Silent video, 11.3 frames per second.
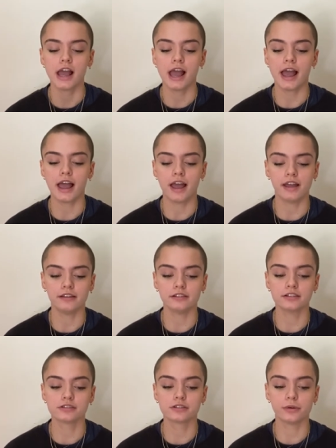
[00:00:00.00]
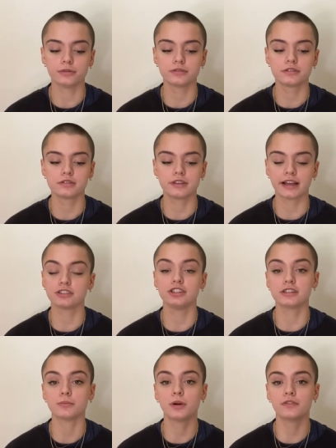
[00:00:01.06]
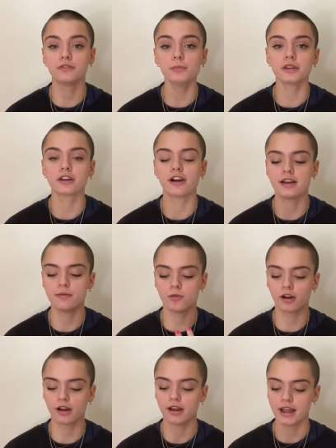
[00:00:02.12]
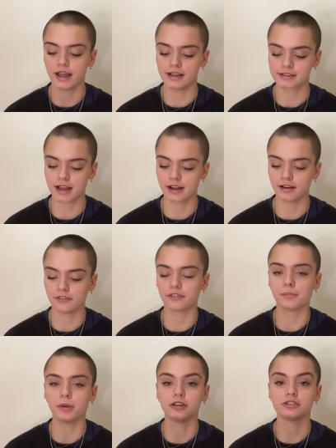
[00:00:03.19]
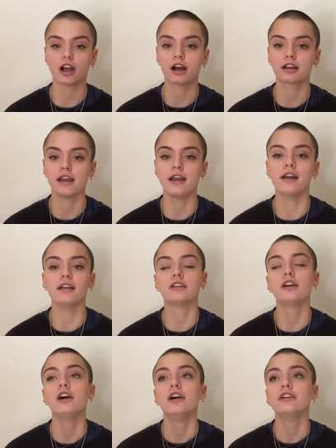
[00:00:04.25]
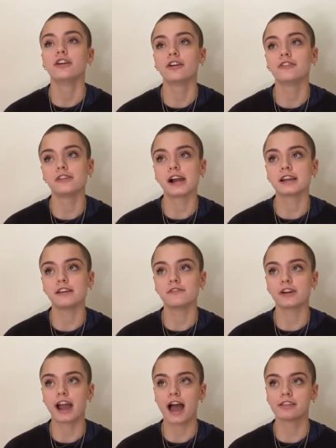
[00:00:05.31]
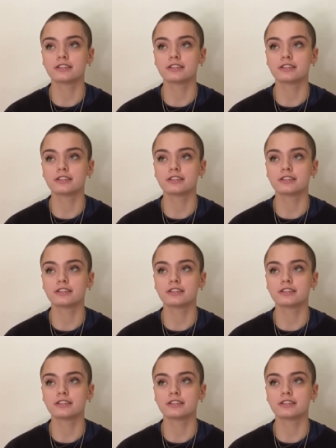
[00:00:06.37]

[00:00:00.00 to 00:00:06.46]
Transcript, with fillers: And so that she doesn't want to room with her anymore is kind of a big shock and nerve-wracking for Cath.